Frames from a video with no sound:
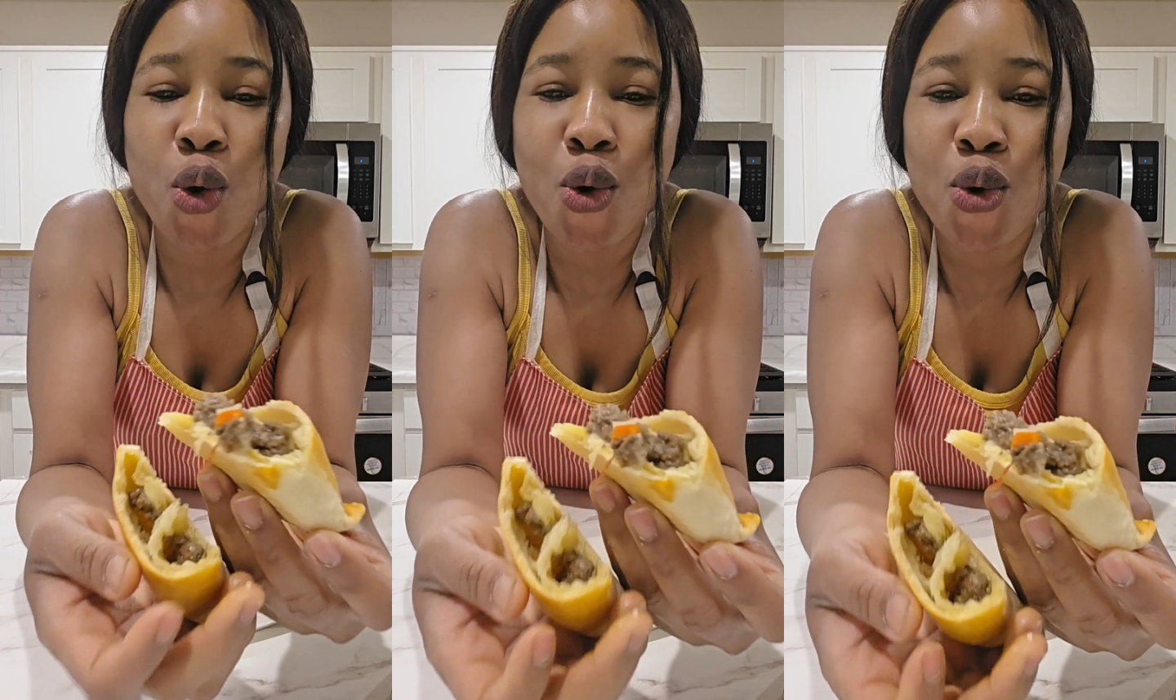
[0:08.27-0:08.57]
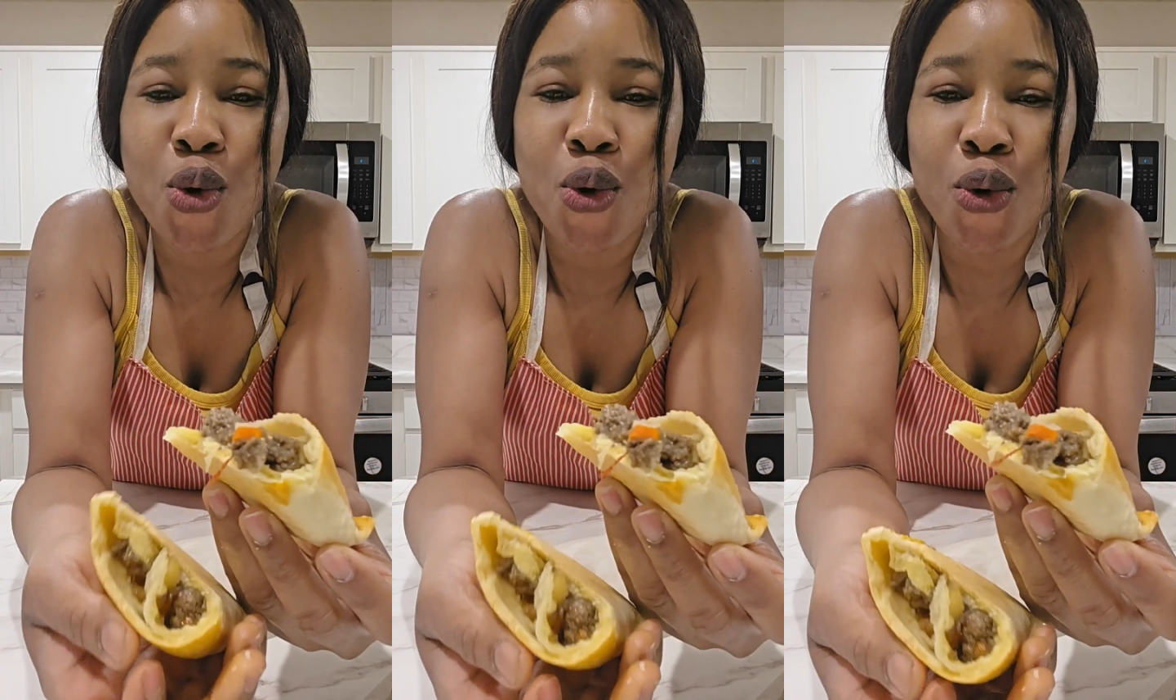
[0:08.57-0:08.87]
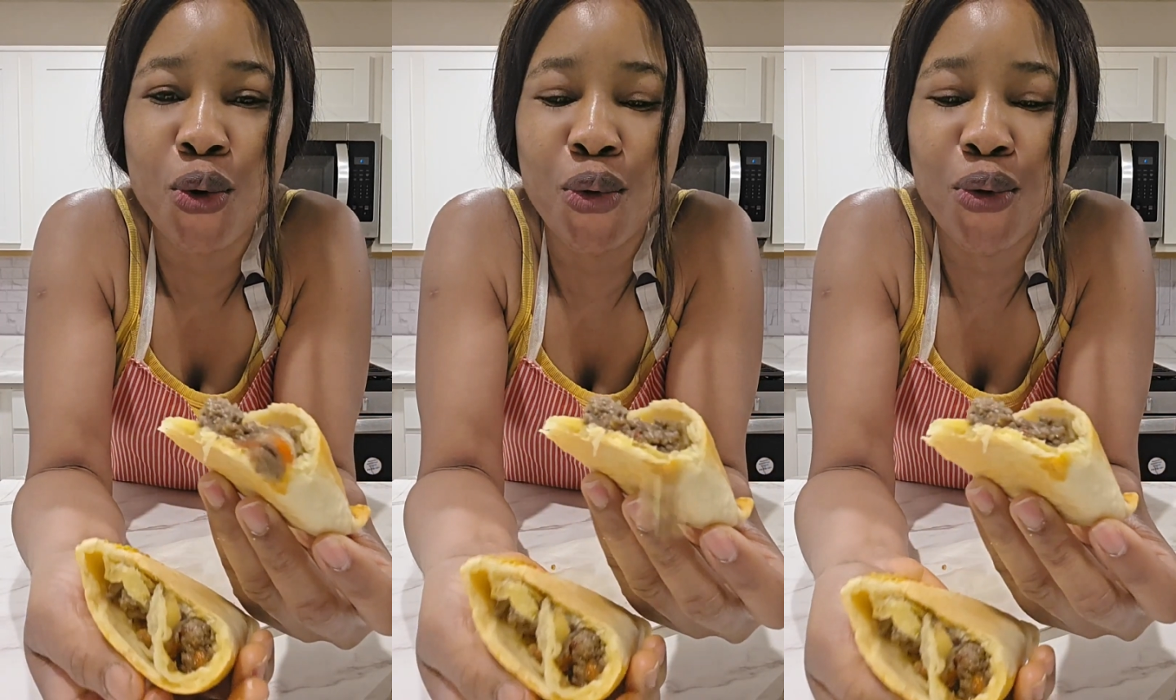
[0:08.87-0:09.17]
this
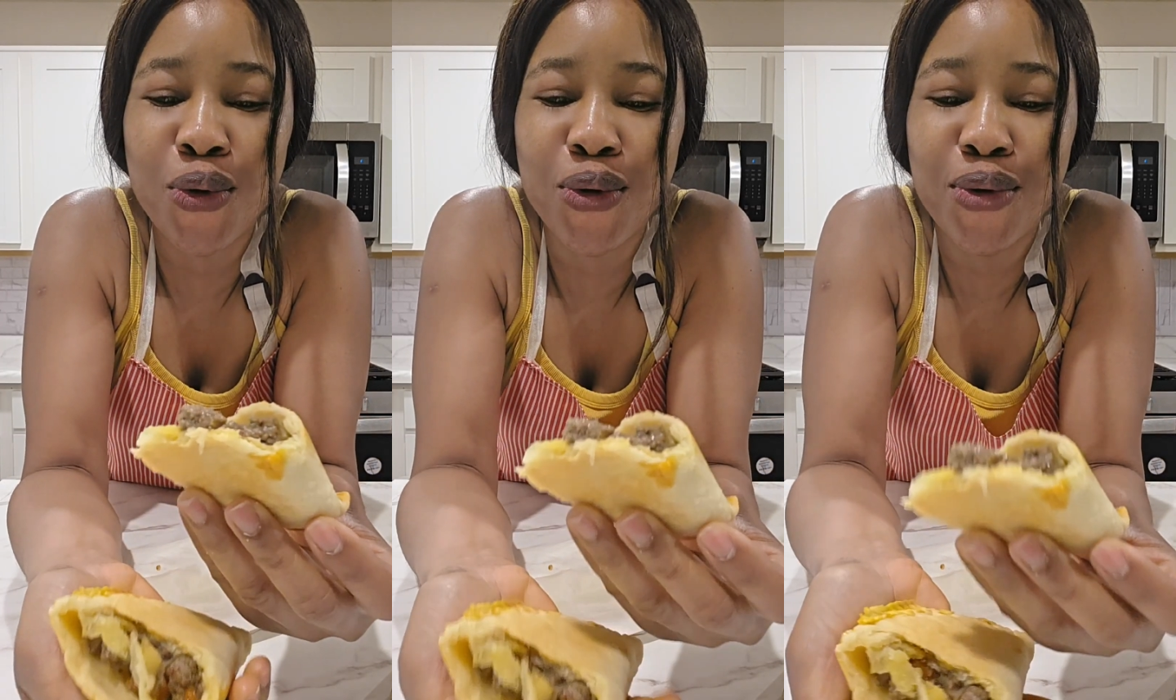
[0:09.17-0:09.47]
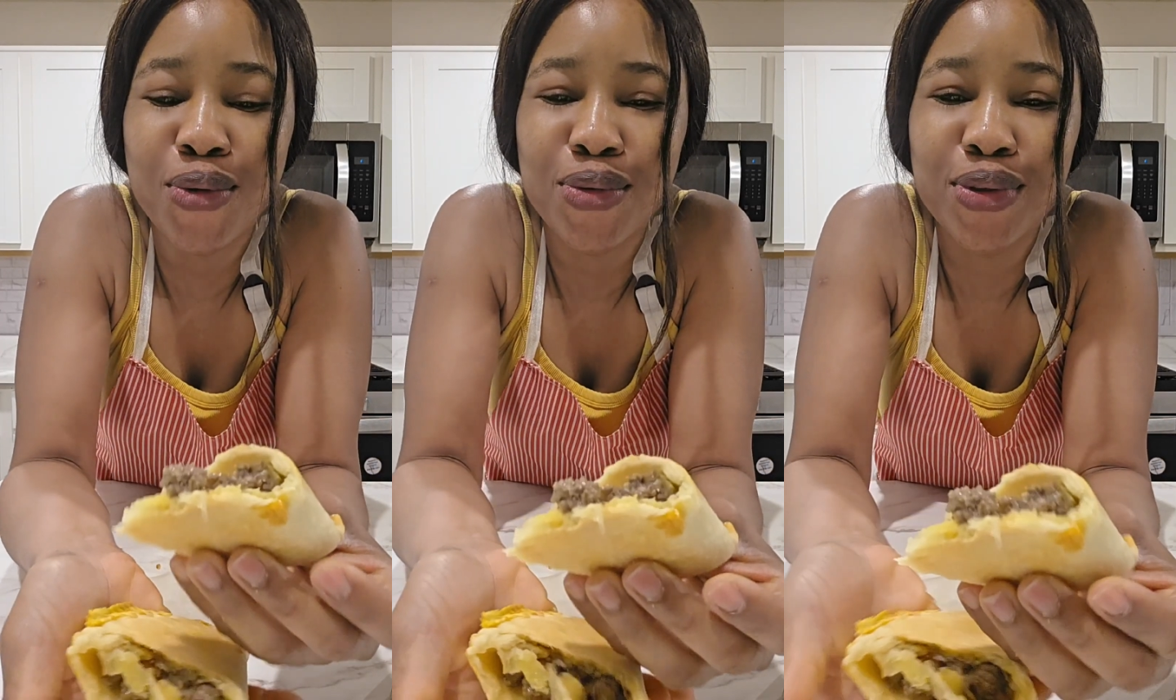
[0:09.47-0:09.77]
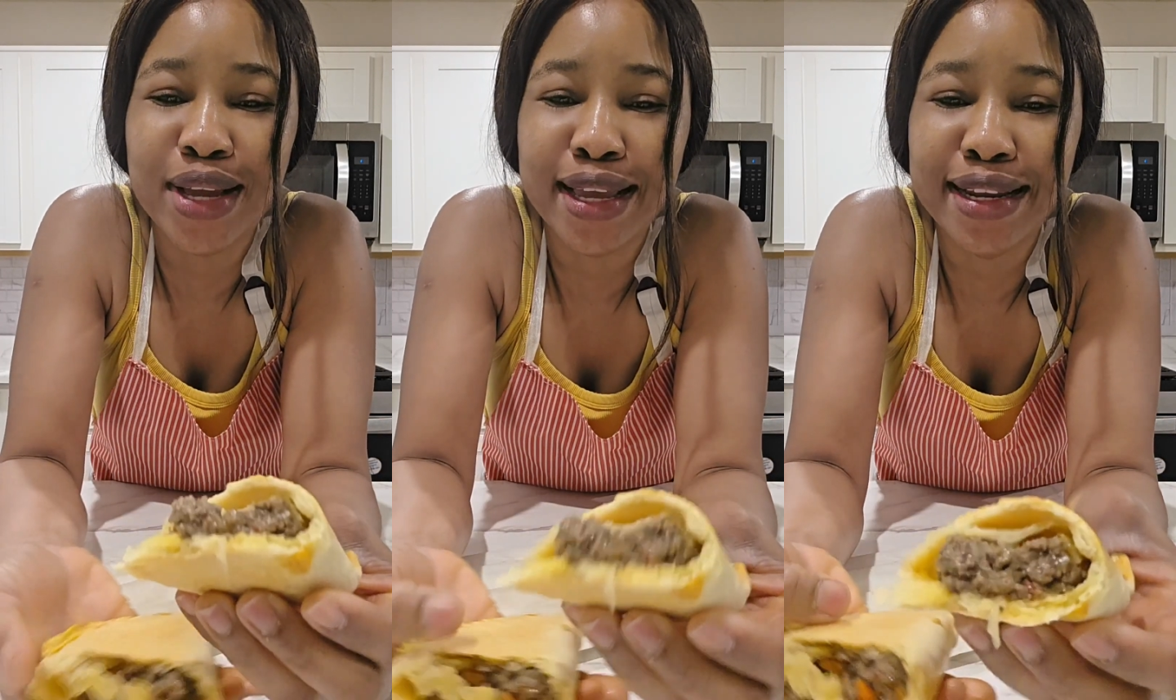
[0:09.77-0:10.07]
yumicious, this
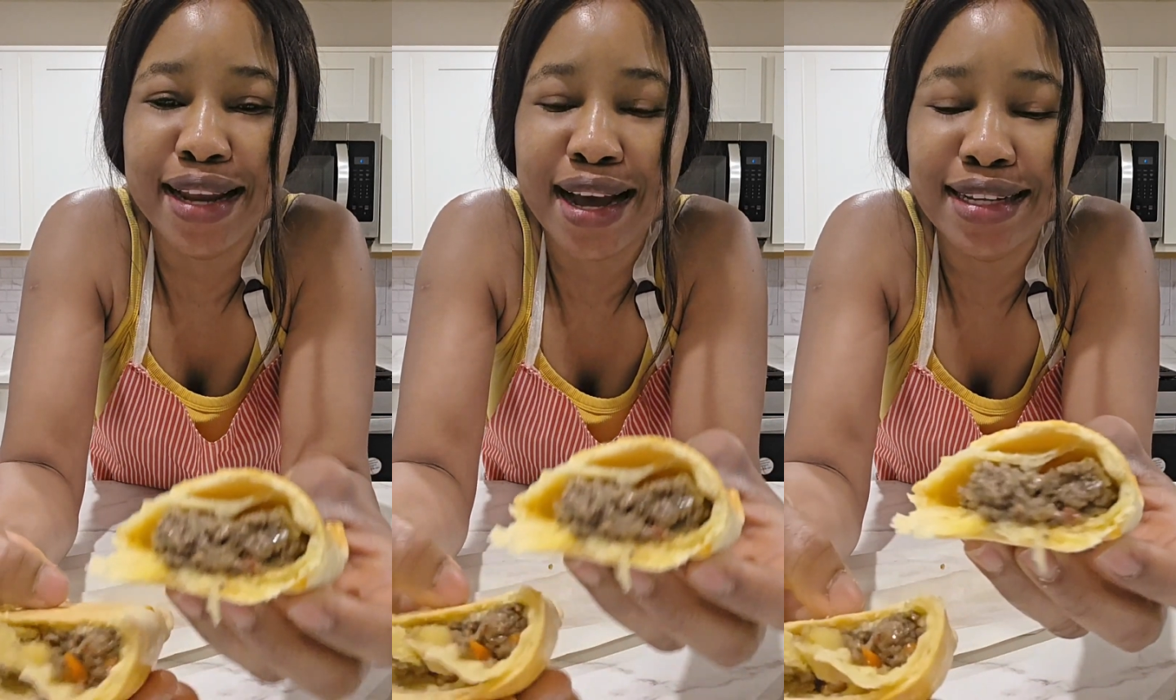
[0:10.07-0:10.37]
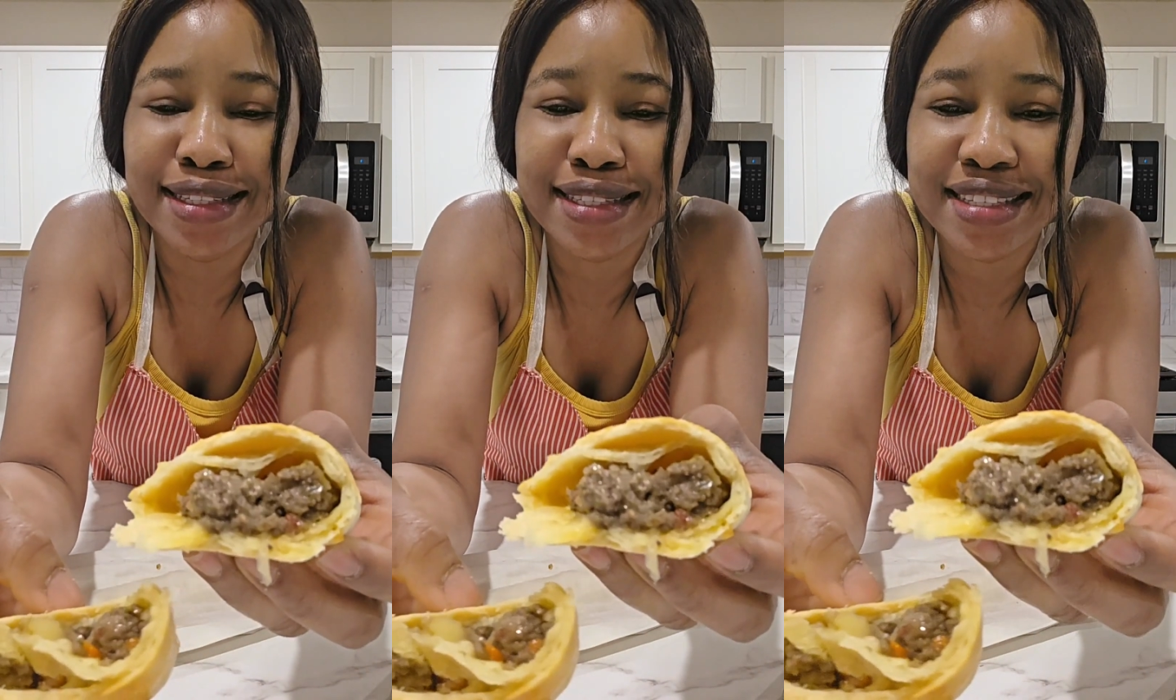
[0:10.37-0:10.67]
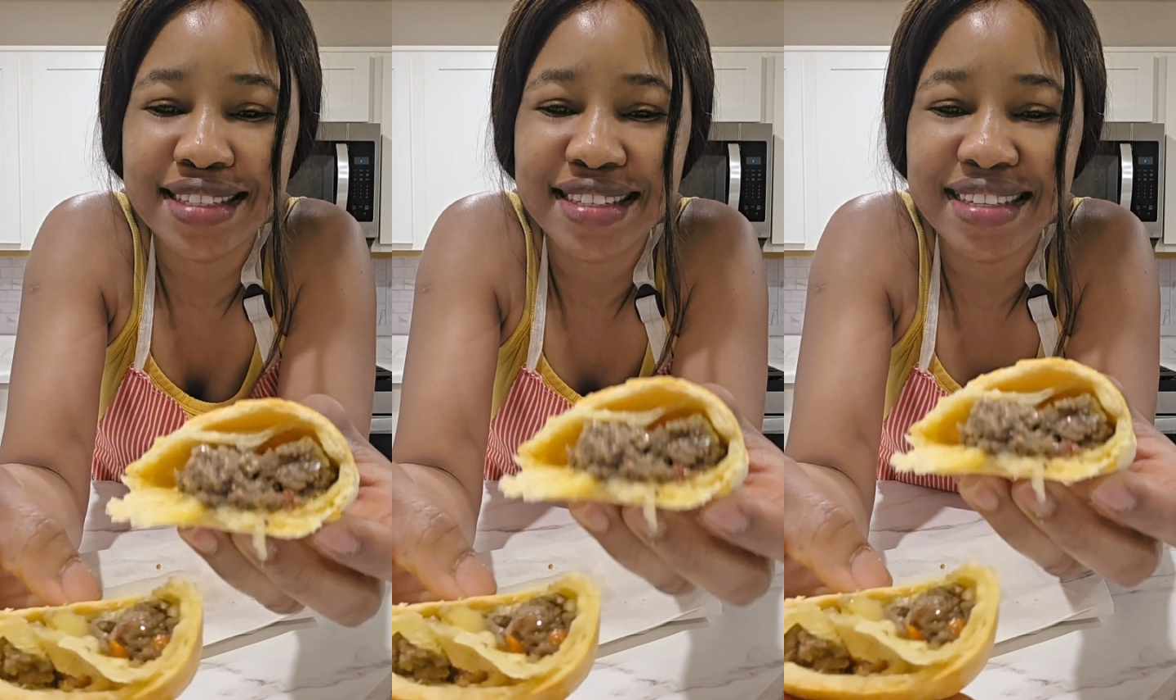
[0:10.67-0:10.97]
scrumptious,